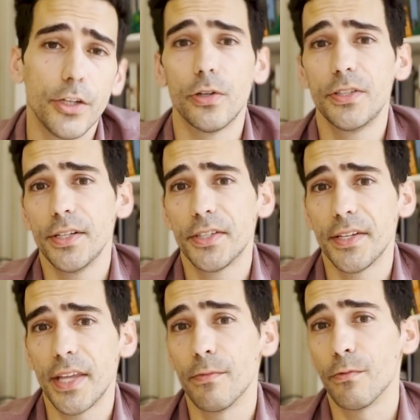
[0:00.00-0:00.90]
Trisia says
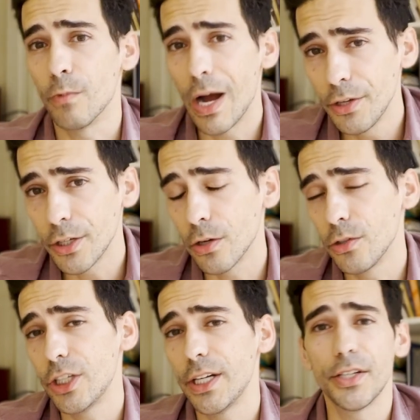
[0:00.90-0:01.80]
that while
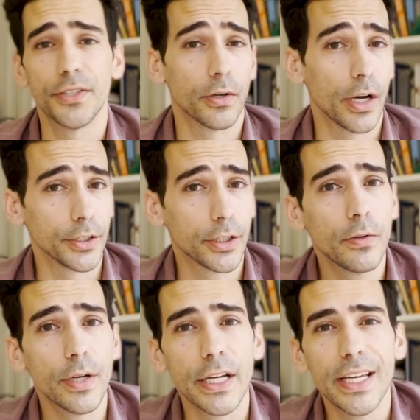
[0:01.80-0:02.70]
negotiations are
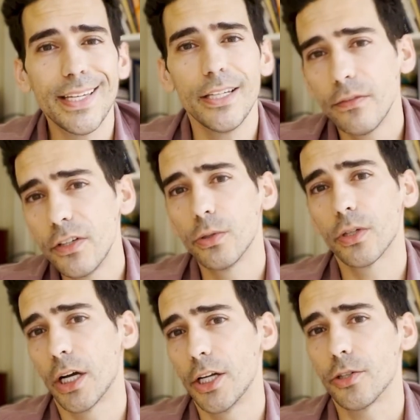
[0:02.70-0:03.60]
ongoing, individual
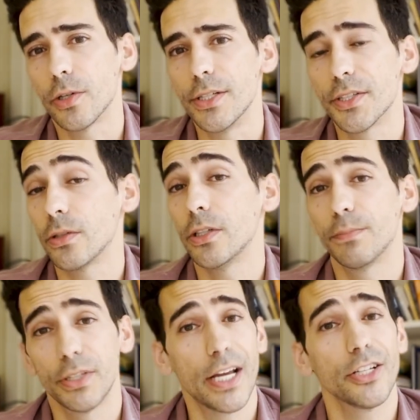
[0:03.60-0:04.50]
countries could
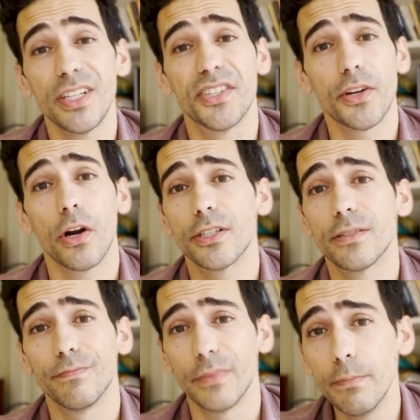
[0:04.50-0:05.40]
potentially start
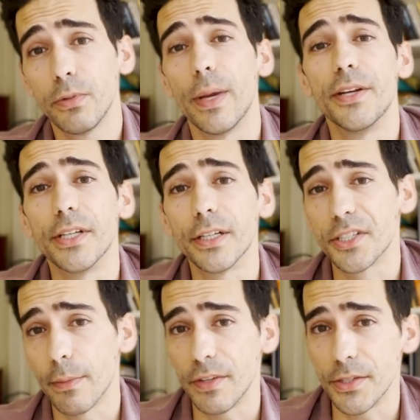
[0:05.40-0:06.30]
implementing
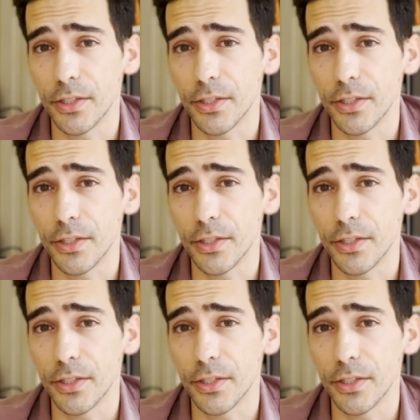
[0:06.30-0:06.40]
some of these